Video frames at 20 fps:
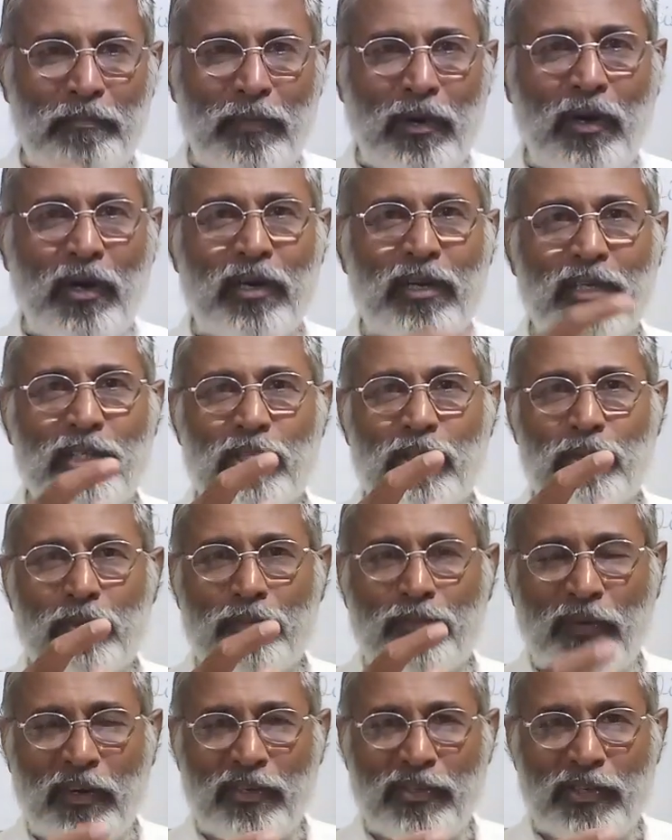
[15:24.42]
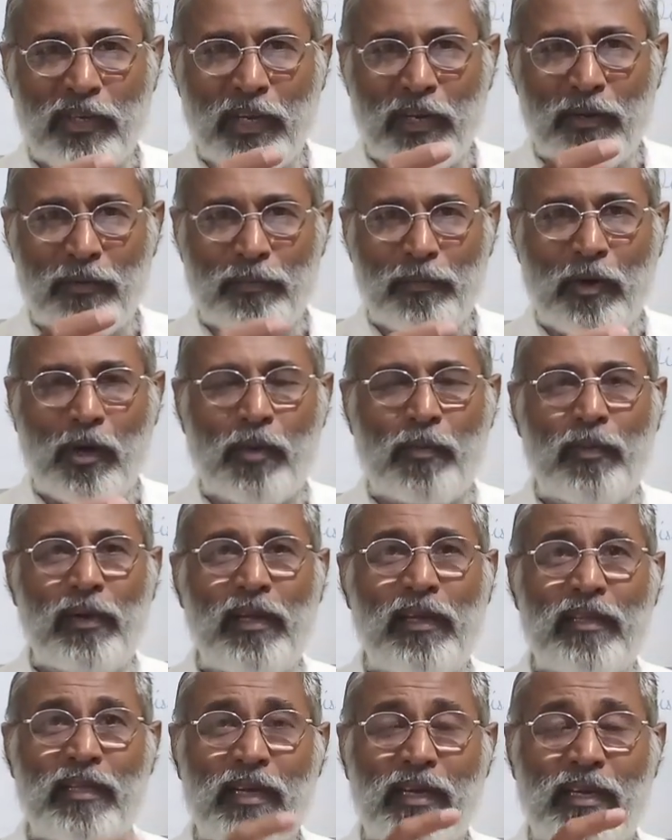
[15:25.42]
organs functioning
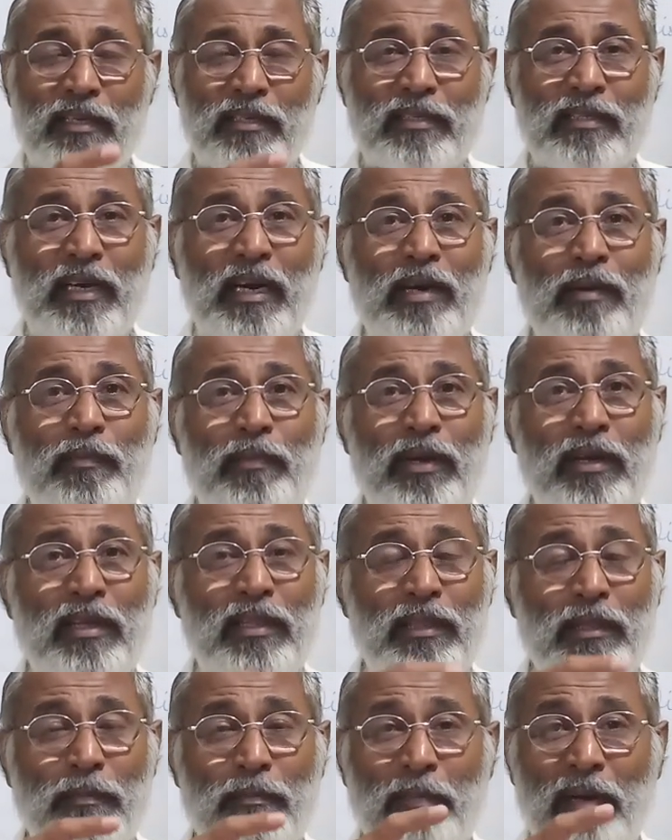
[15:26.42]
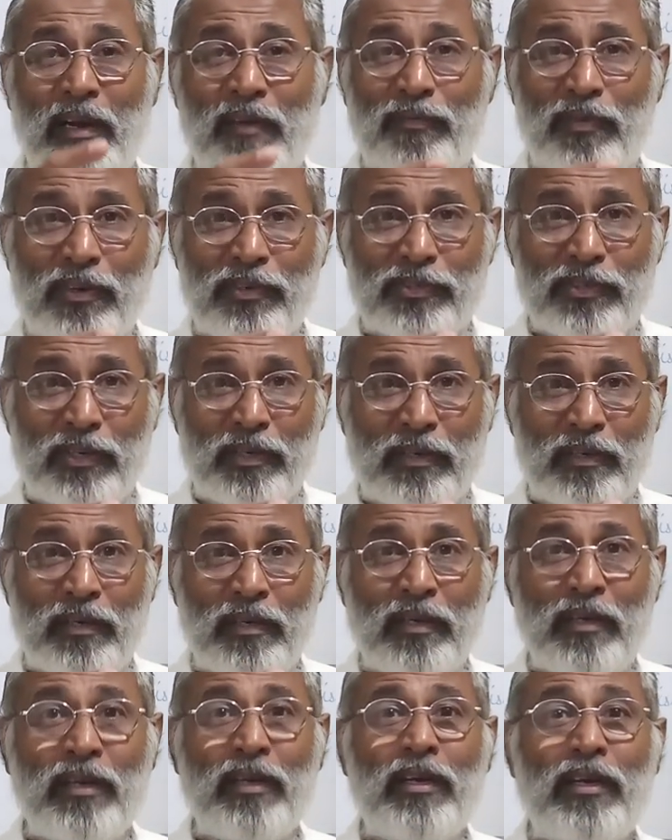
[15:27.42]
normally. They can start making them malfunction.
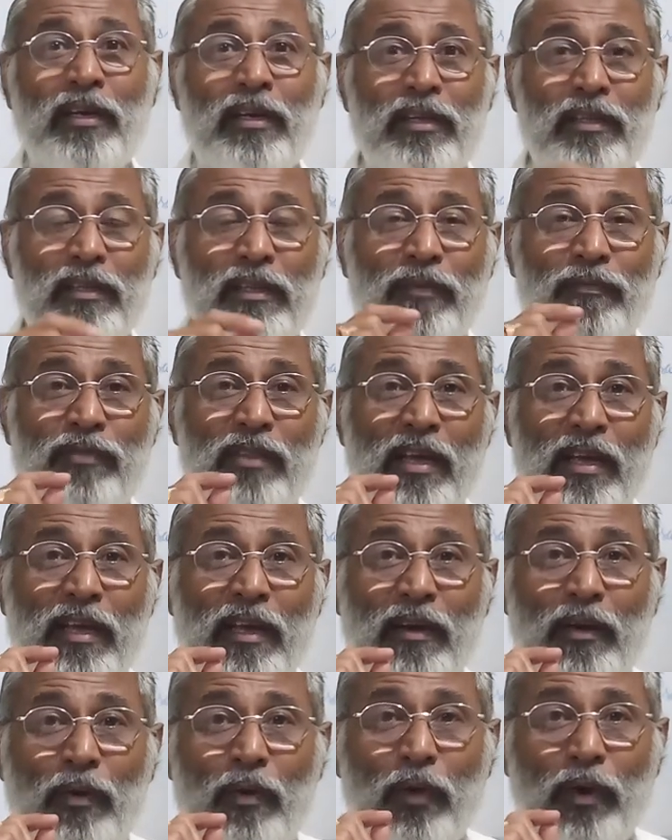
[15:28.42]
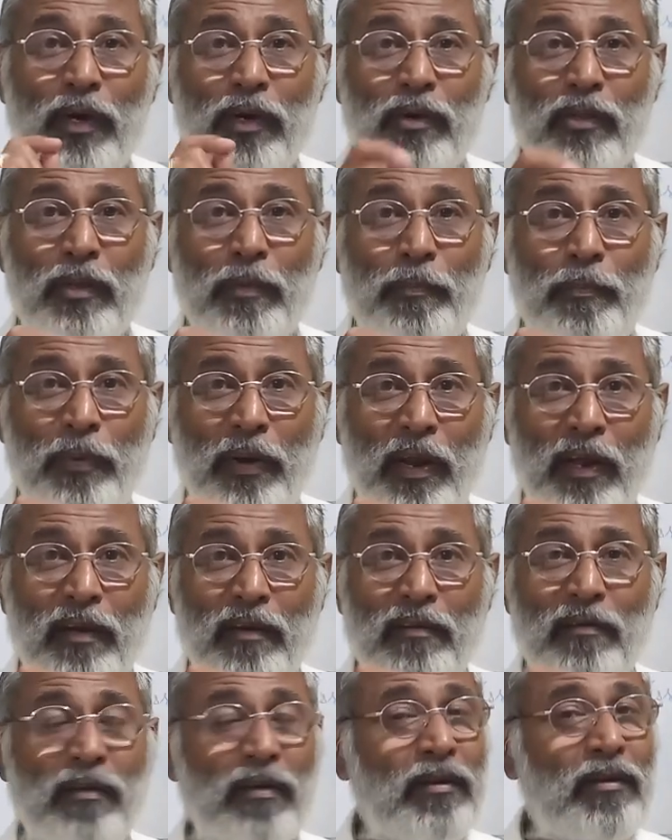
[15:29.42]
If they can go into the
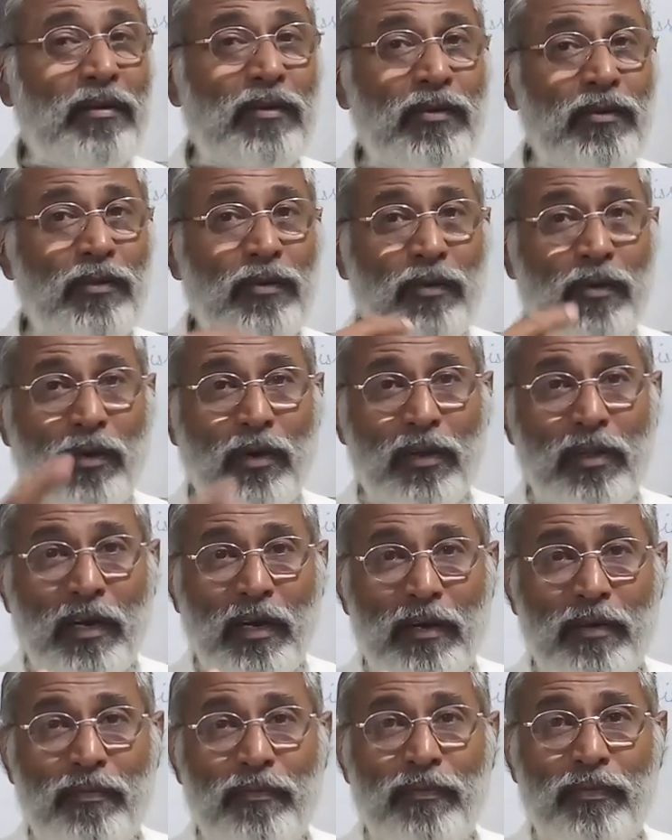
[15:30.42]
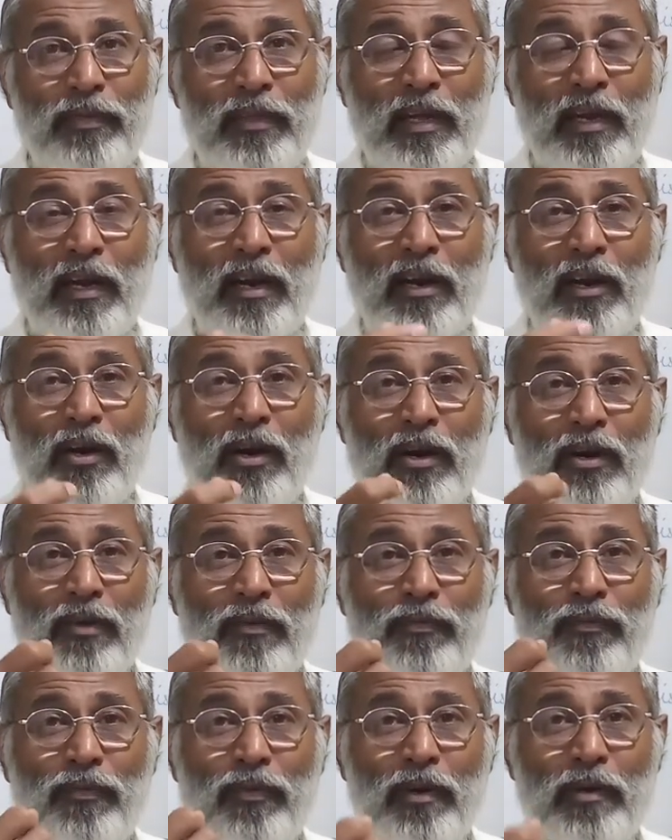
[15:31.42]
brain, you know that there are a lot
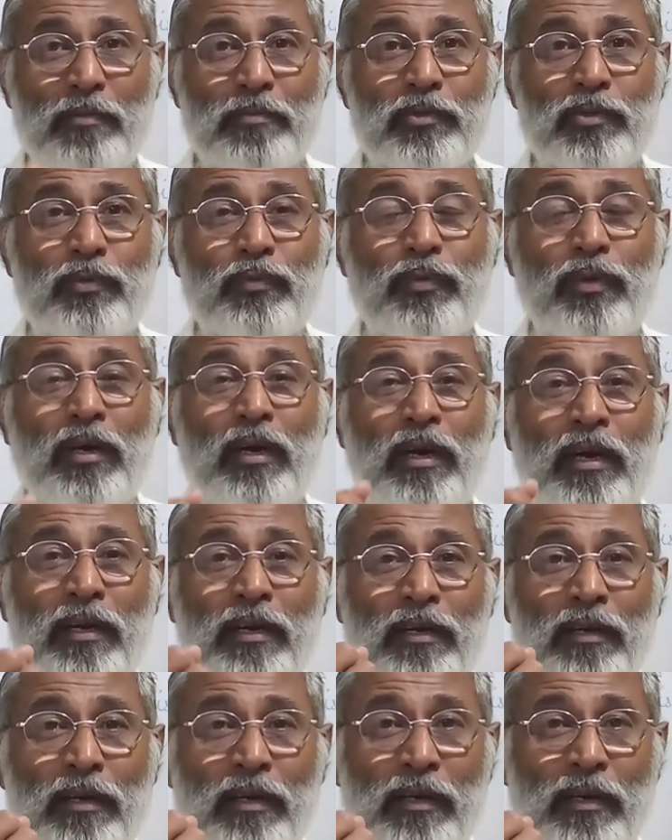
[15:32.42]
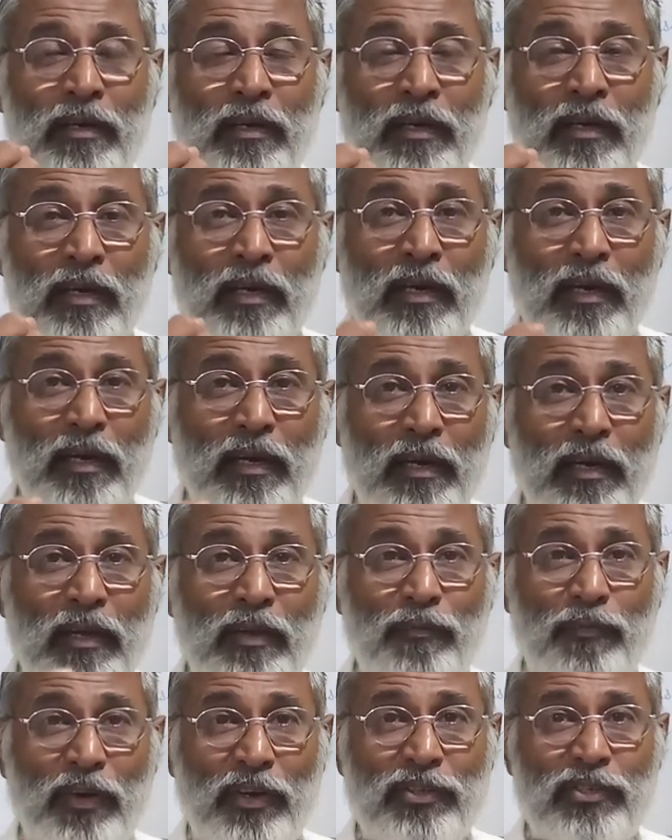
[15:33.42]
of worms and
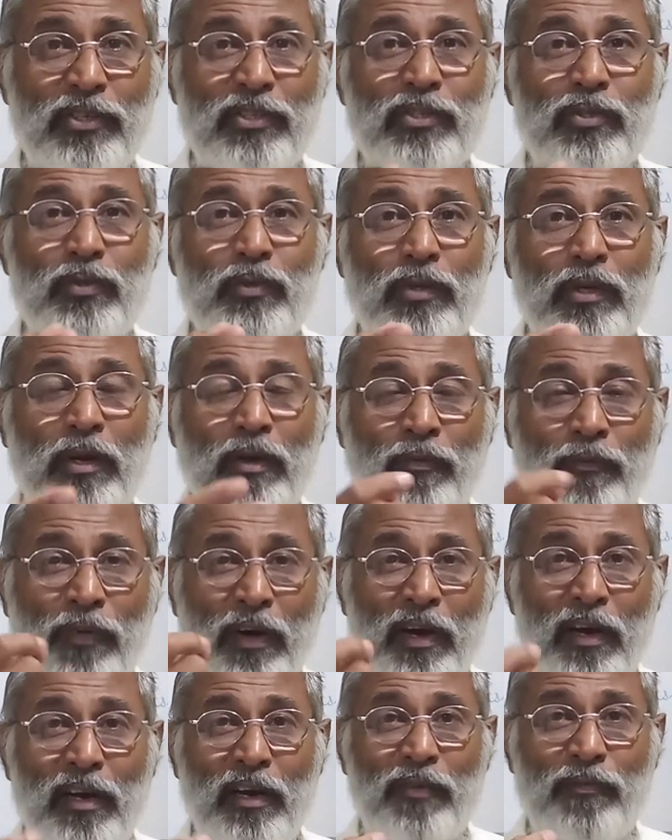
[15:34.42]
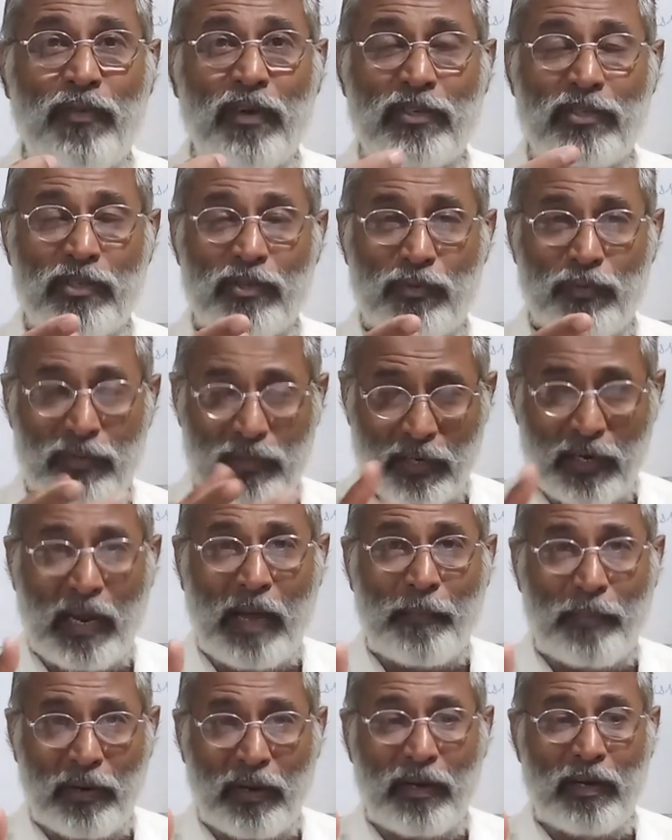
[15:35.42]
infections or fungal infections which are
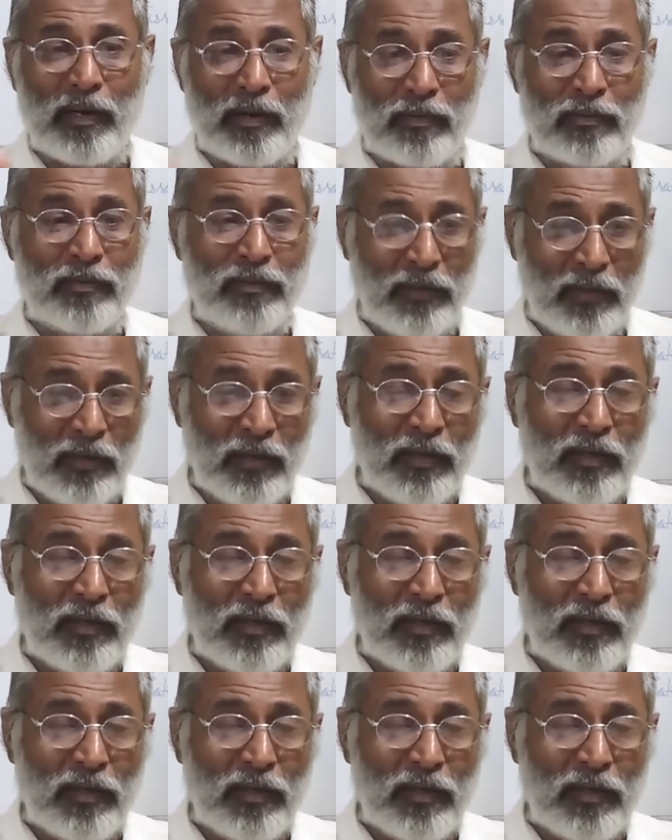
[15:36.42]
happening now.